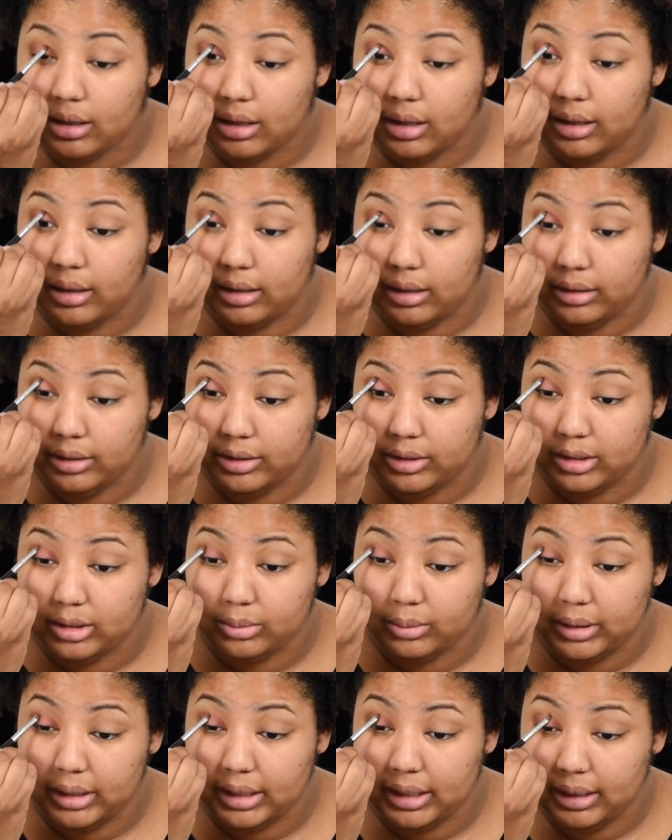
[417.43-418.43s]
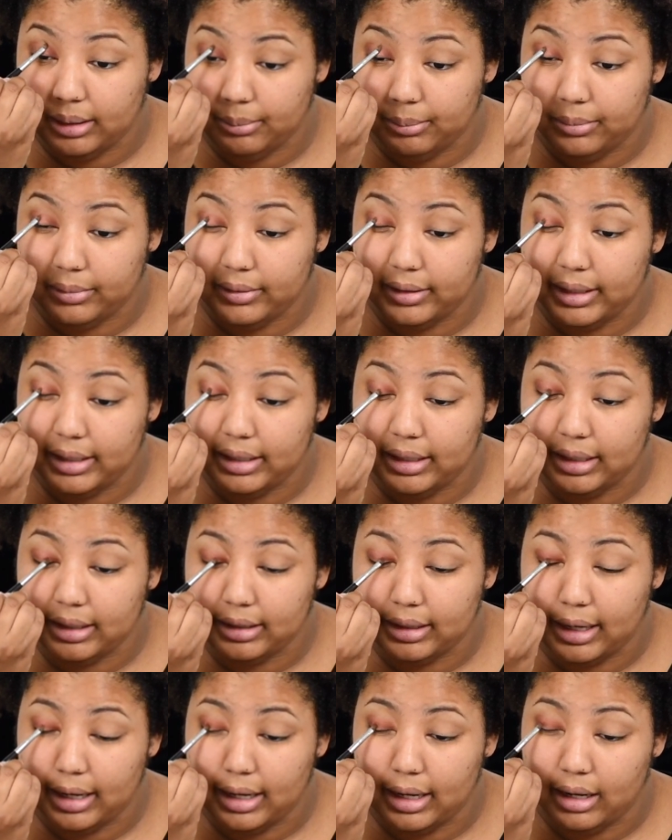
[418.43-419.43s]
And then you just want to keep blending
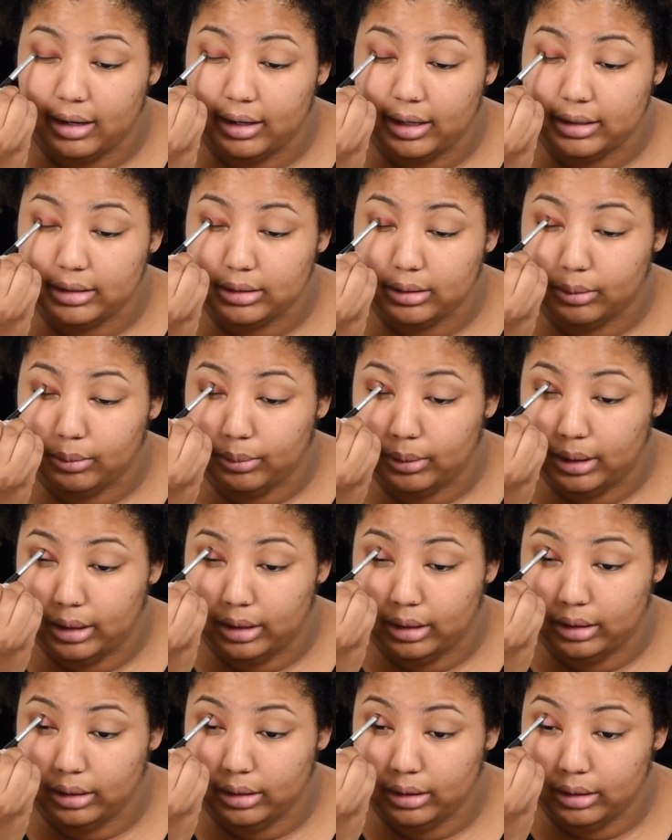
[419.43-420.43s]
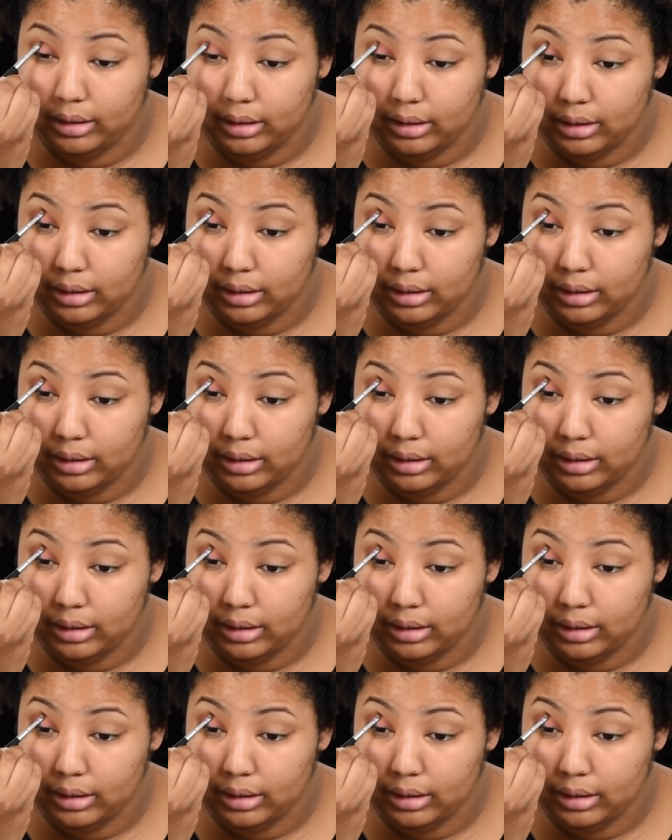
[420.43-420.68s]
that out as well.